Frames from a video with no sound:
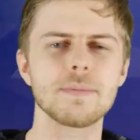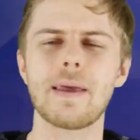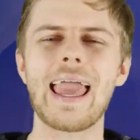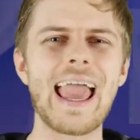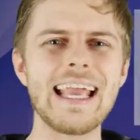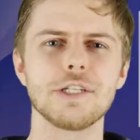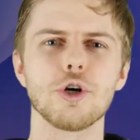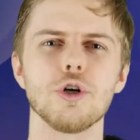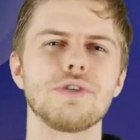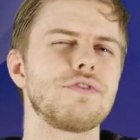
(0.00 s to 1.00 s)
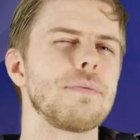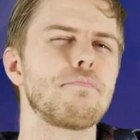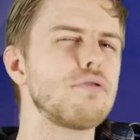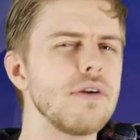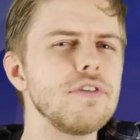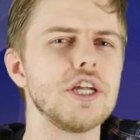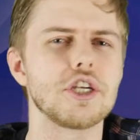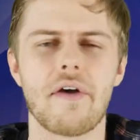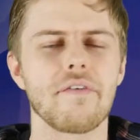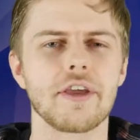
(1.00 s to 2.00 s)
to pay $8 for the privilege
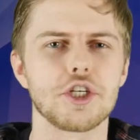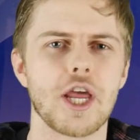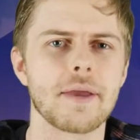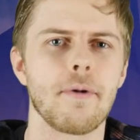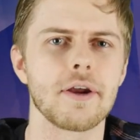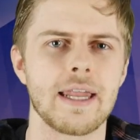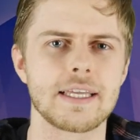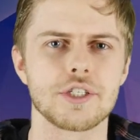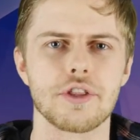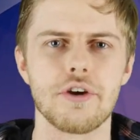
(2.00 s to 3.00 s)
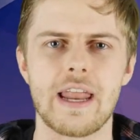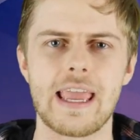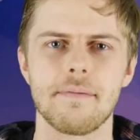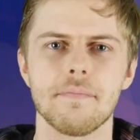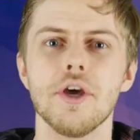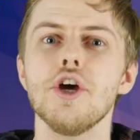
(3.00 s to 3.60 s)
of having a checkmark next to their name,